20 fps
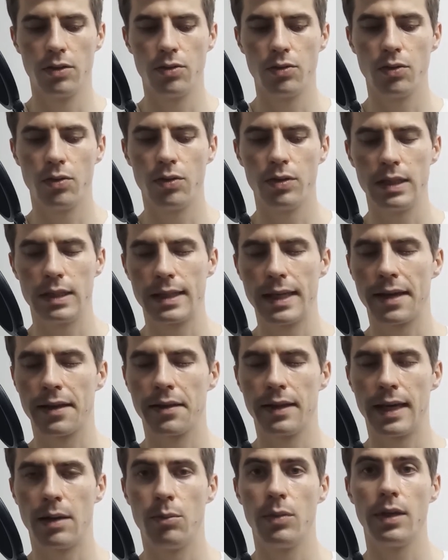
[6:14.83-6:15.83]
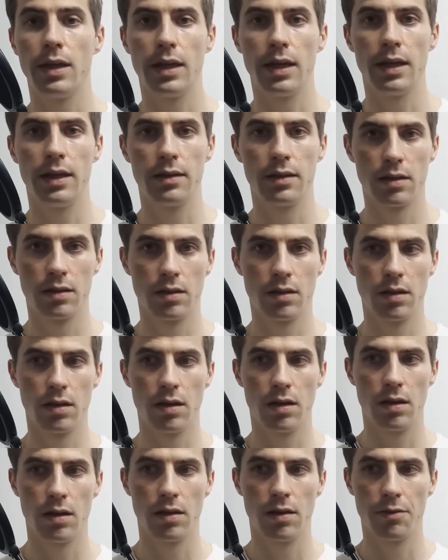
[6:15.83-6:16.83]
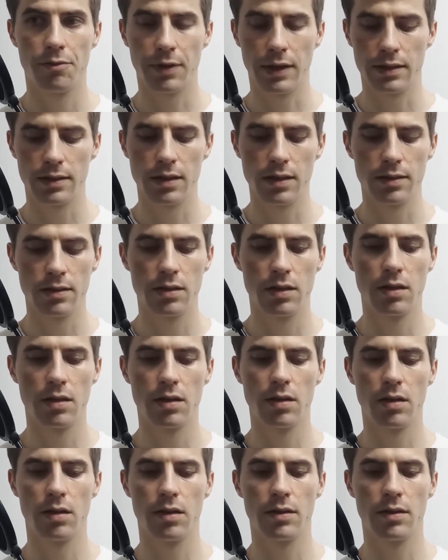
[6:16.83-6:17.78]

to detect them in feces,